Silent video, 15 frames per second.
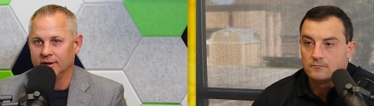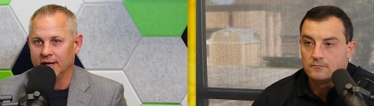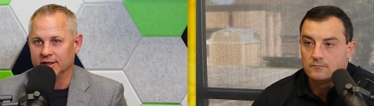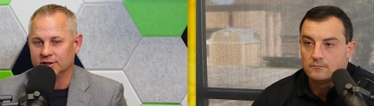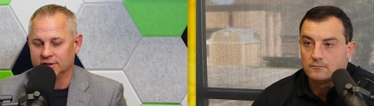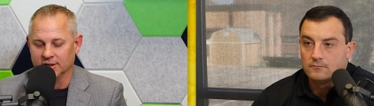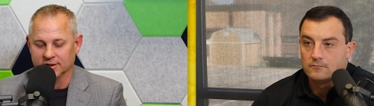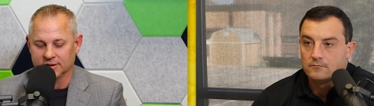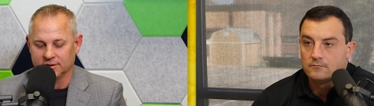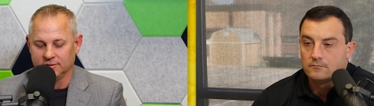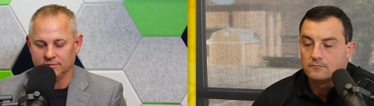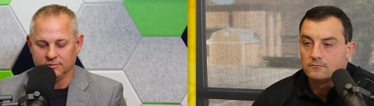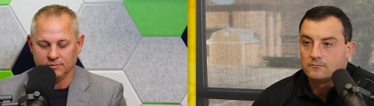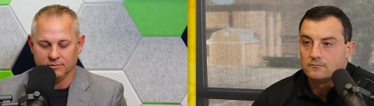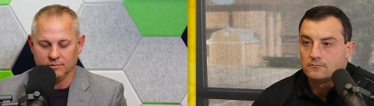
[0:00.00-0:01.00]
Speaker 1: It's just
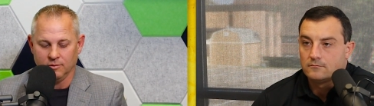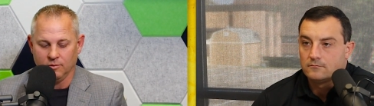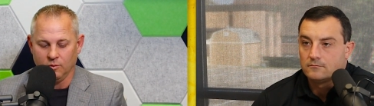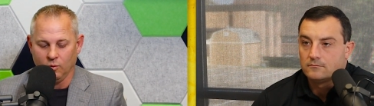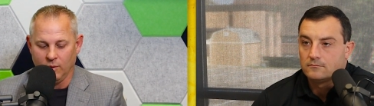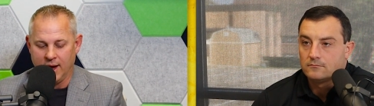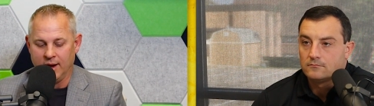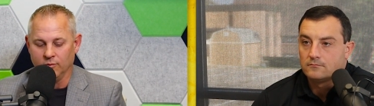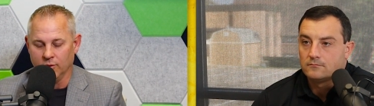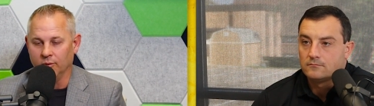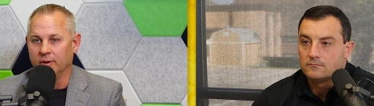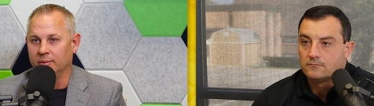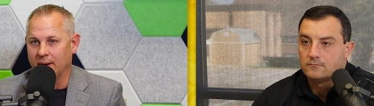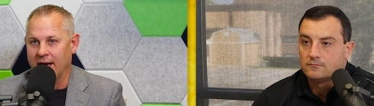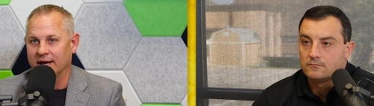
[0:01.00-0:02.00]
when will
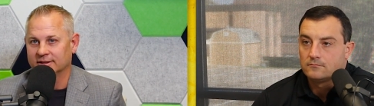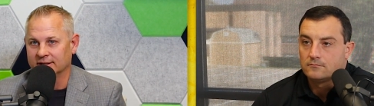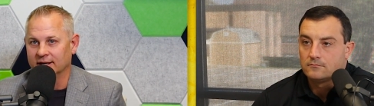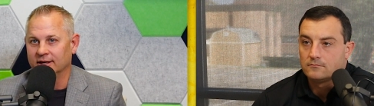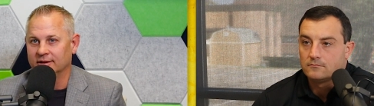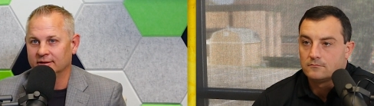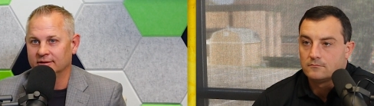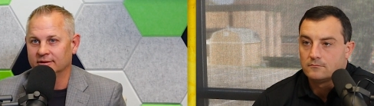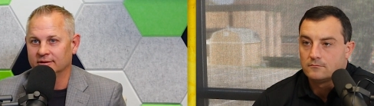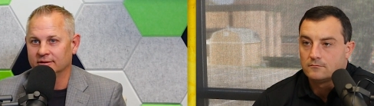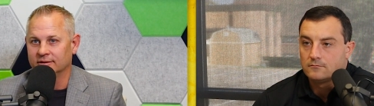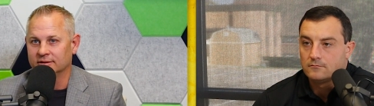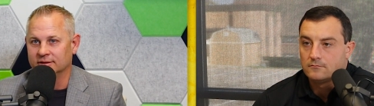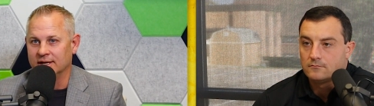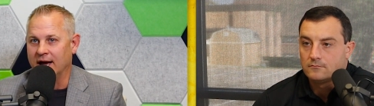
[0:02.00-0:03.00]
we pass it?
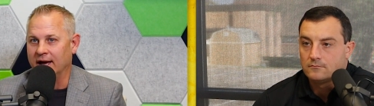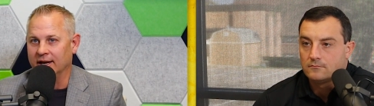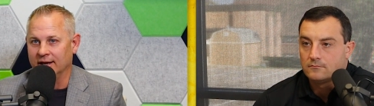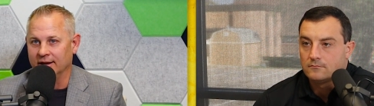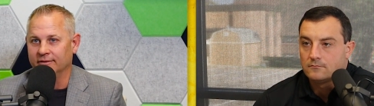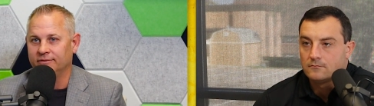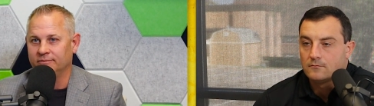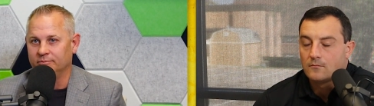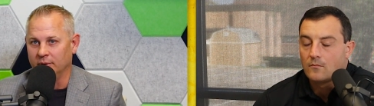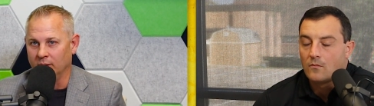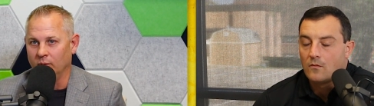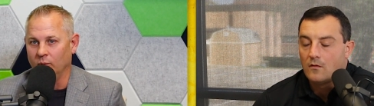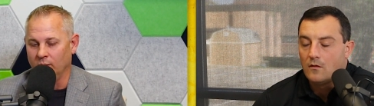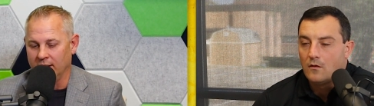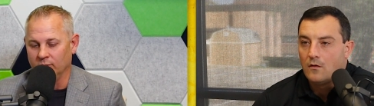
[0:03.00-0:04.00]
It's not if,
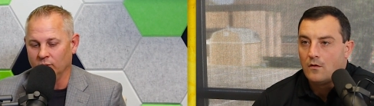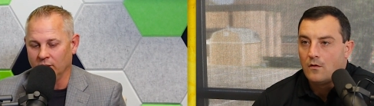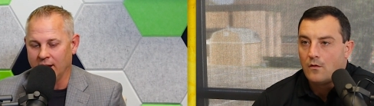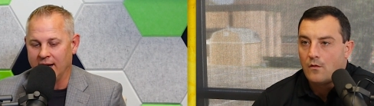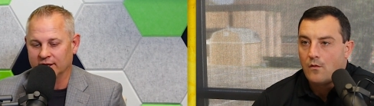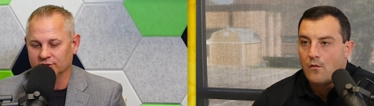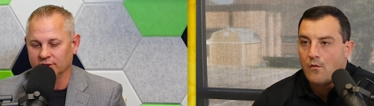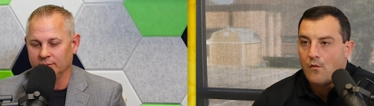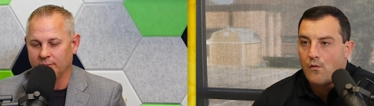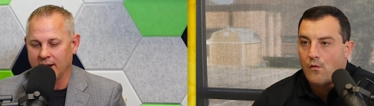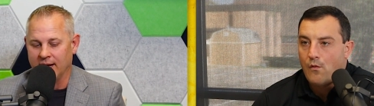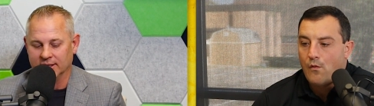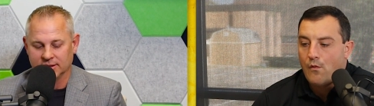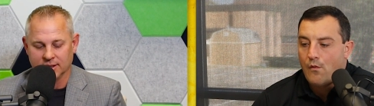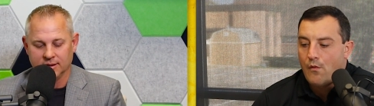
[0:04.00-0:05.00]
but when we'll actually
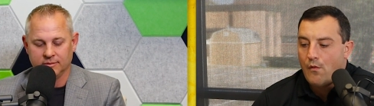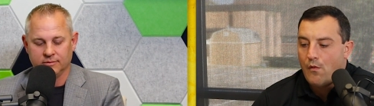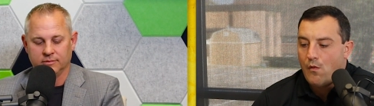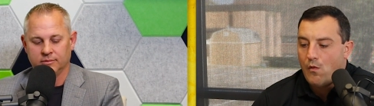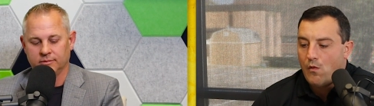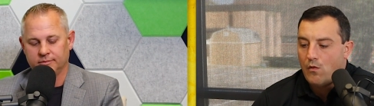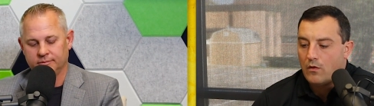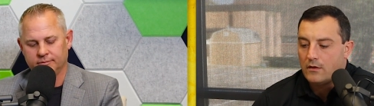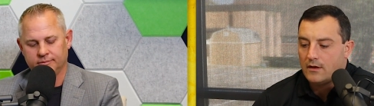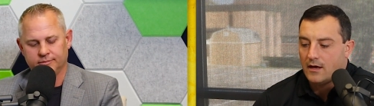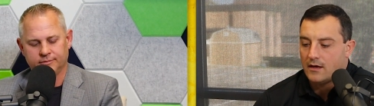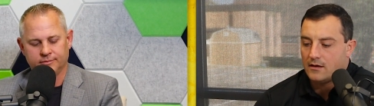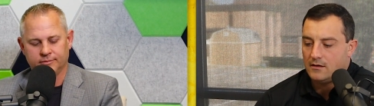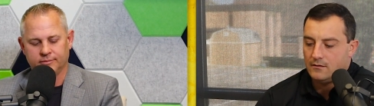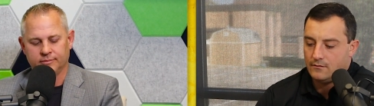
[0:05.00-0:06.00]
pass it.
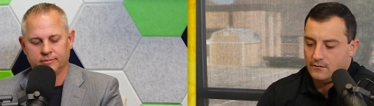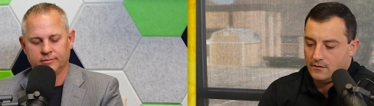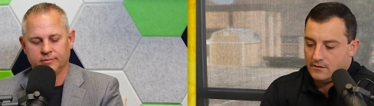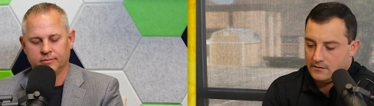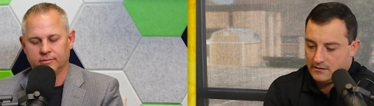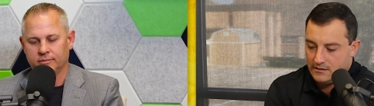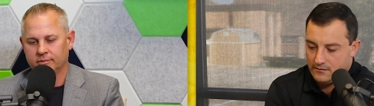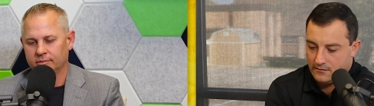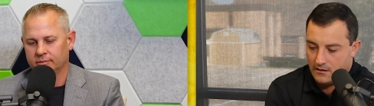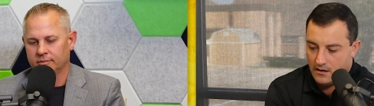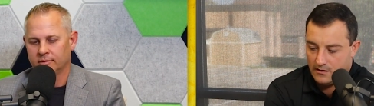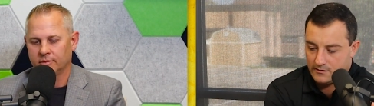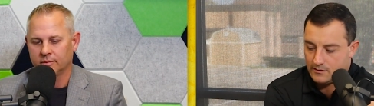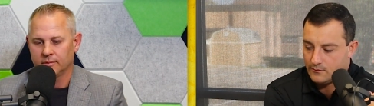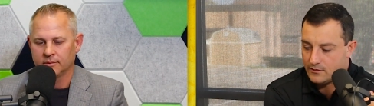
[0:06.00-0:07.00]
Speaker 2: Yeah, and it will. It'll
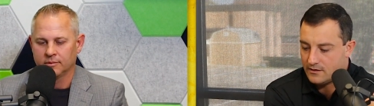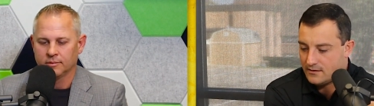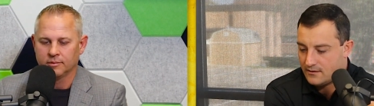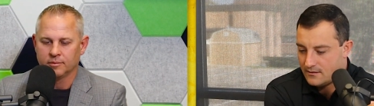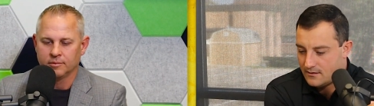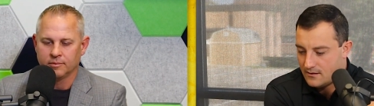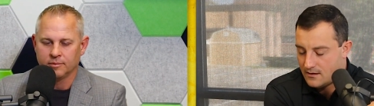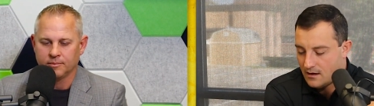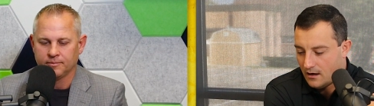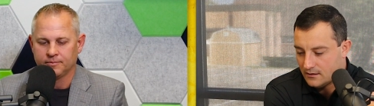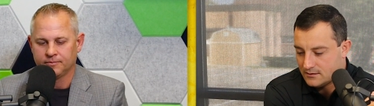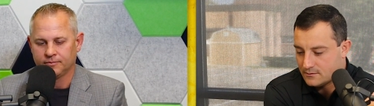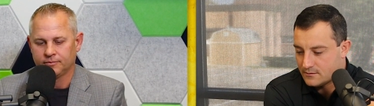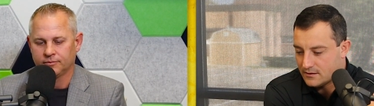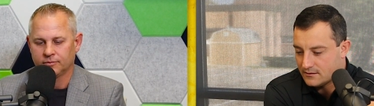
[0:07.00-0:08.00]
ultimate
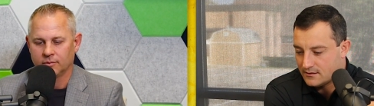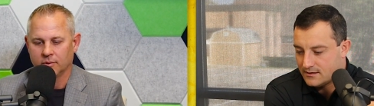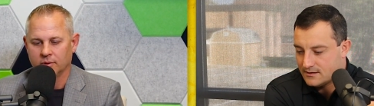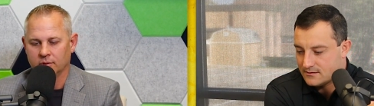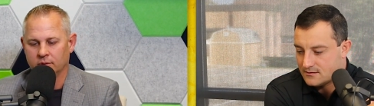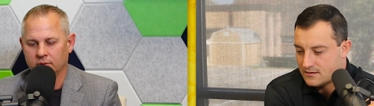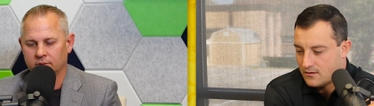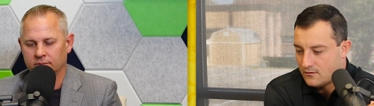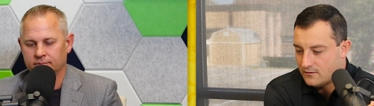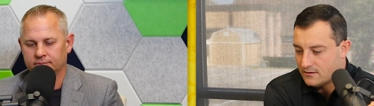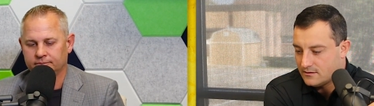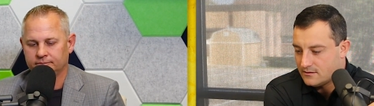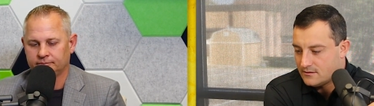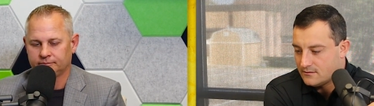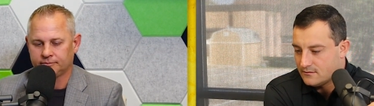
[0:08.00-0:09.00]
ultimately it's
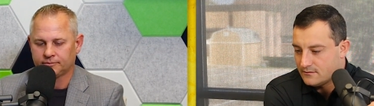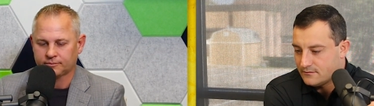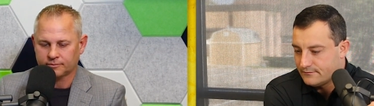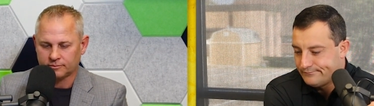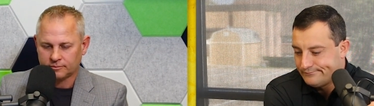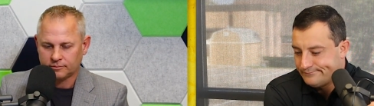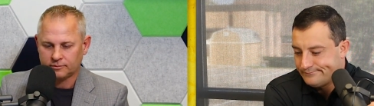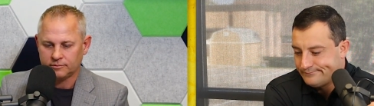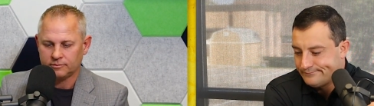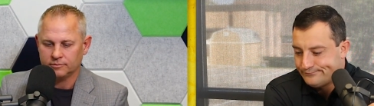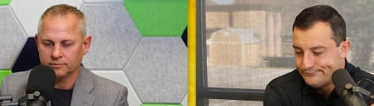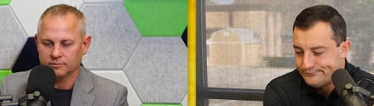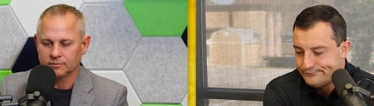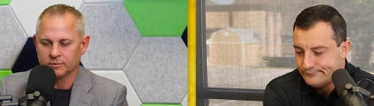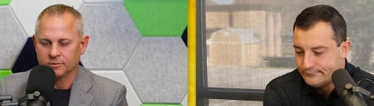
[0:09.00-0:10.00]
going to
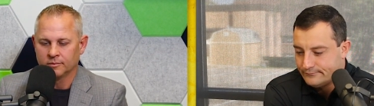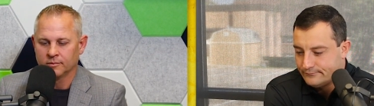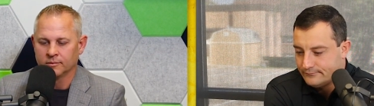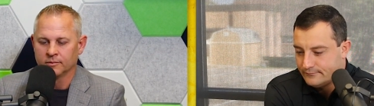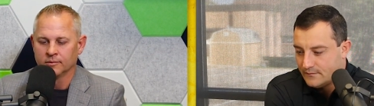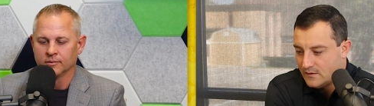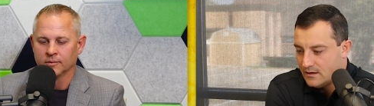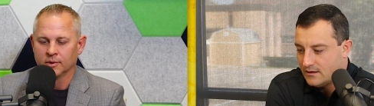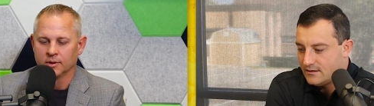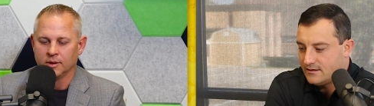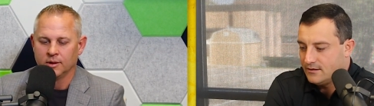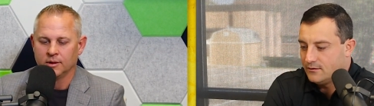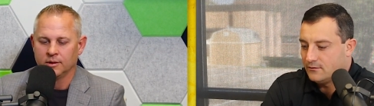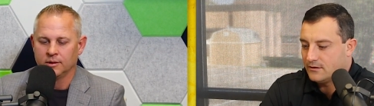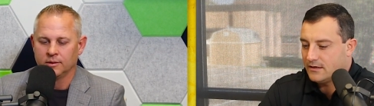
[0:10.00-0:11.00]
a
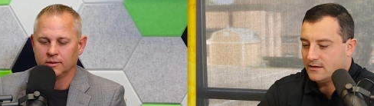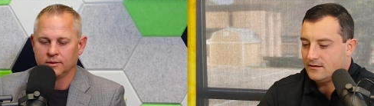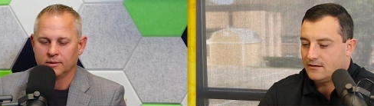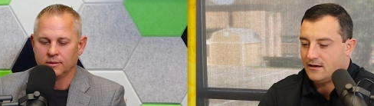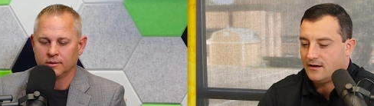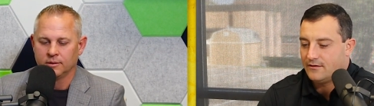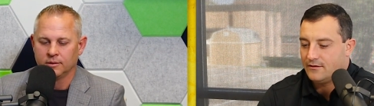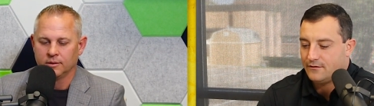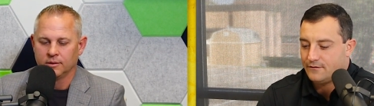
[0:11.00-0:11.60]
deal will get done.